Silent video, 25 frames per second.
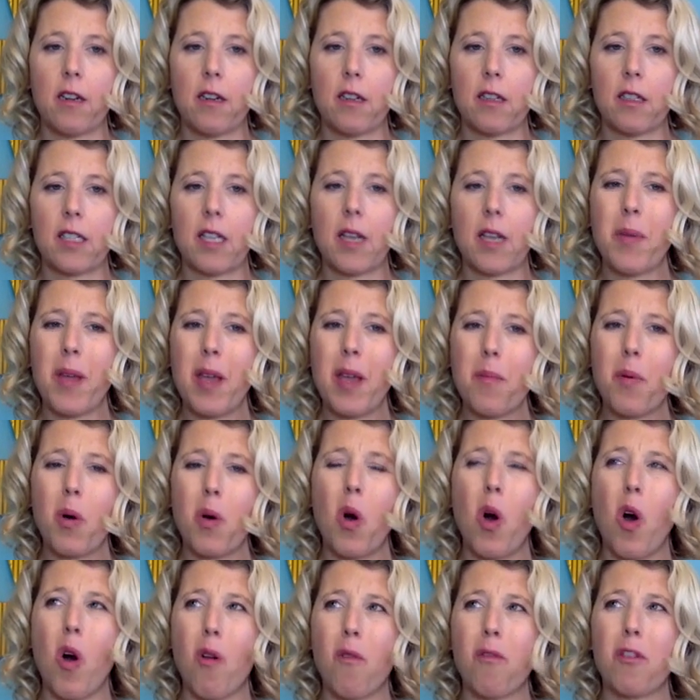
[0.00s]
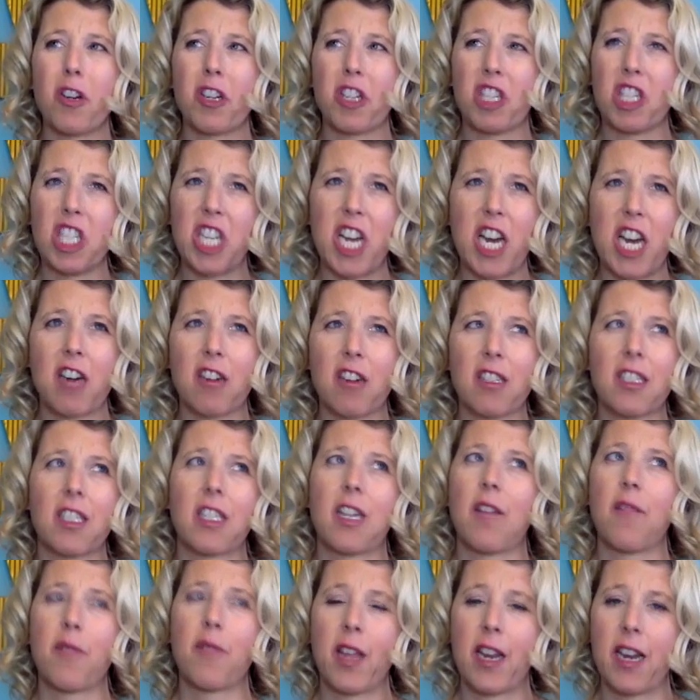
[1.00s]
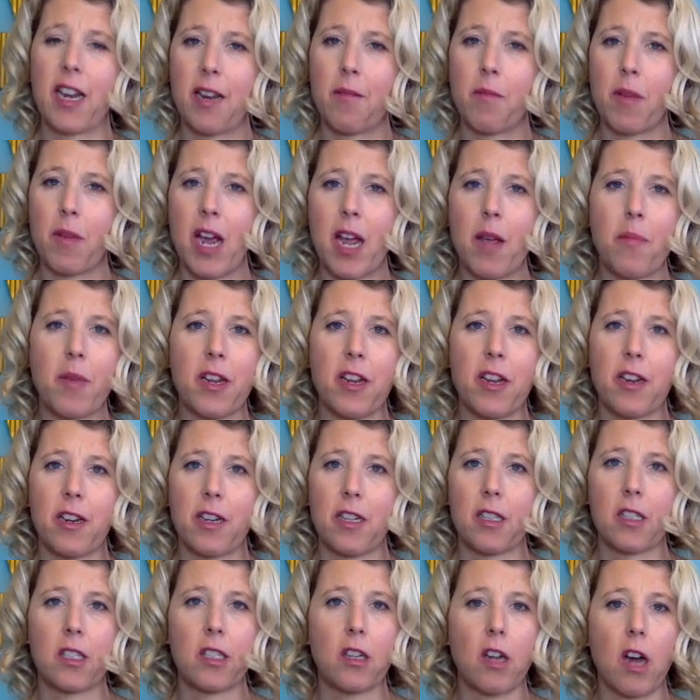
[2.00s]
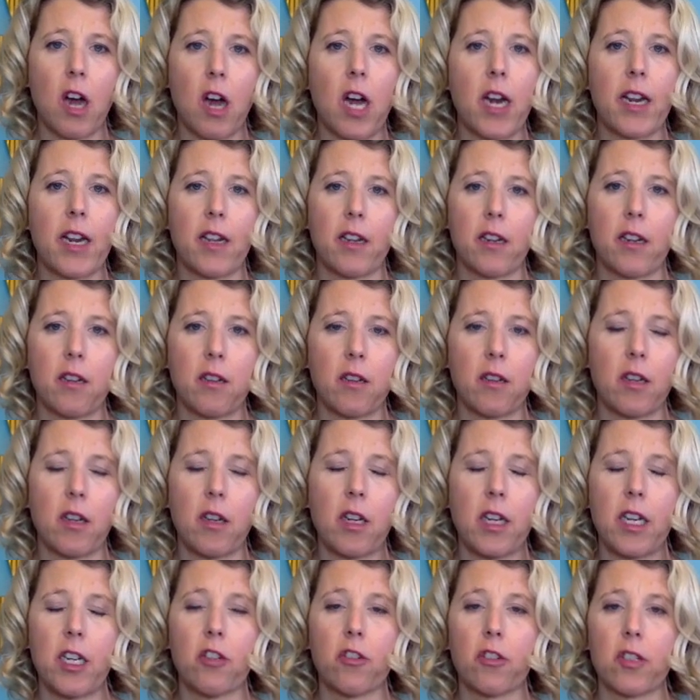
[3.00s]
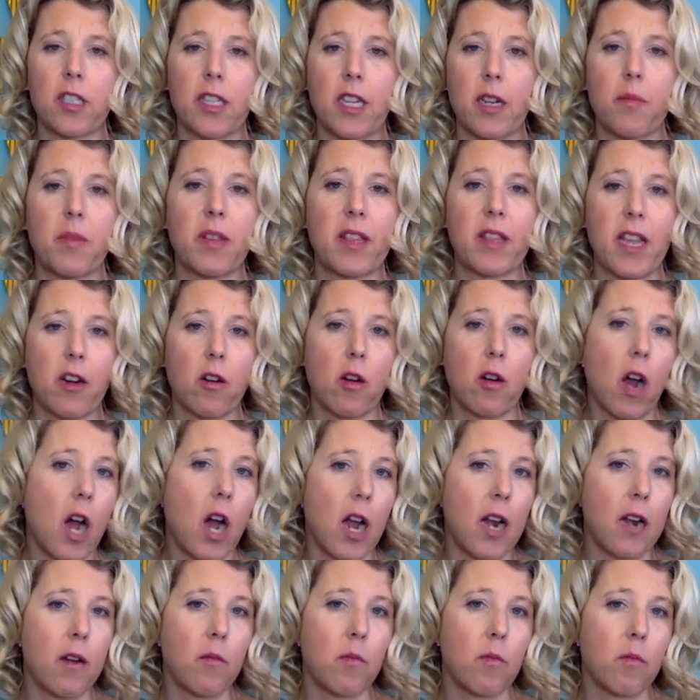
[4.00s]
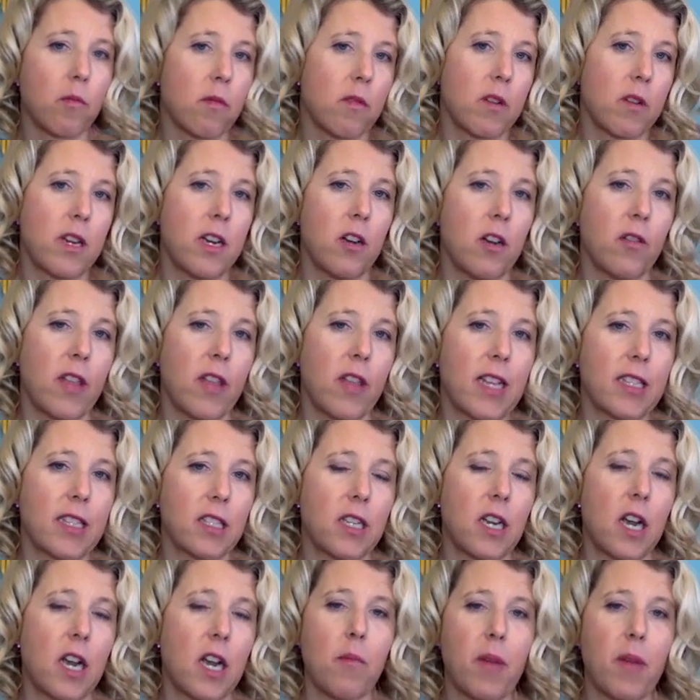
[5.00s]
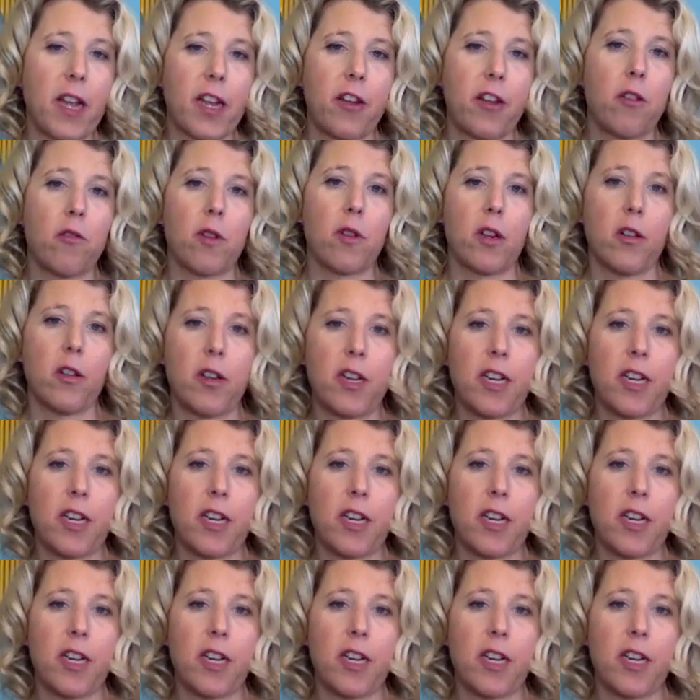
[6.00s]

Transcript: Some people overshare stuff that, in my opinion, is not interesting, but they're not, that's not my guru,